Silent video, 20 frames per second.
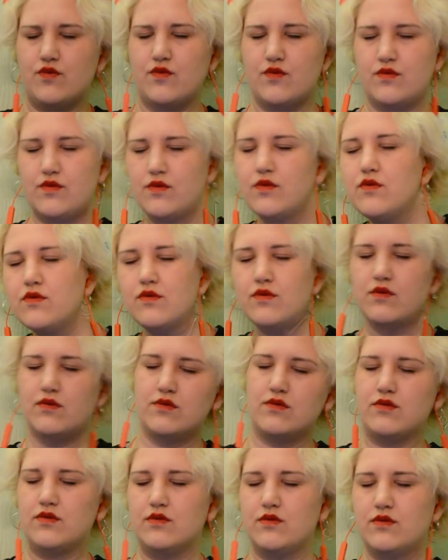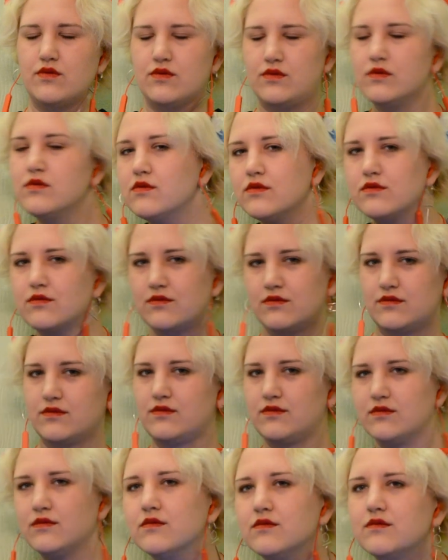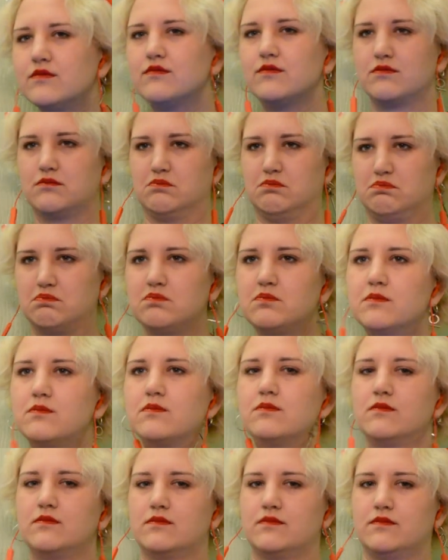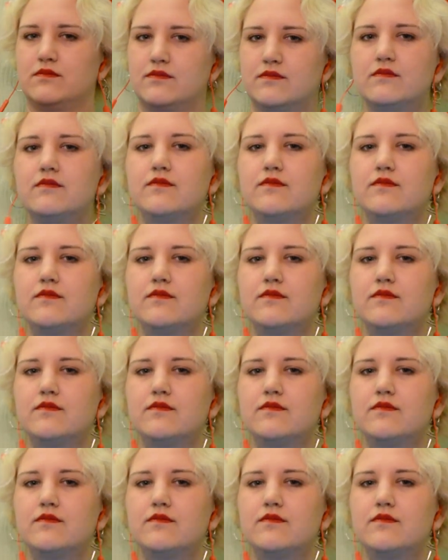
(silence)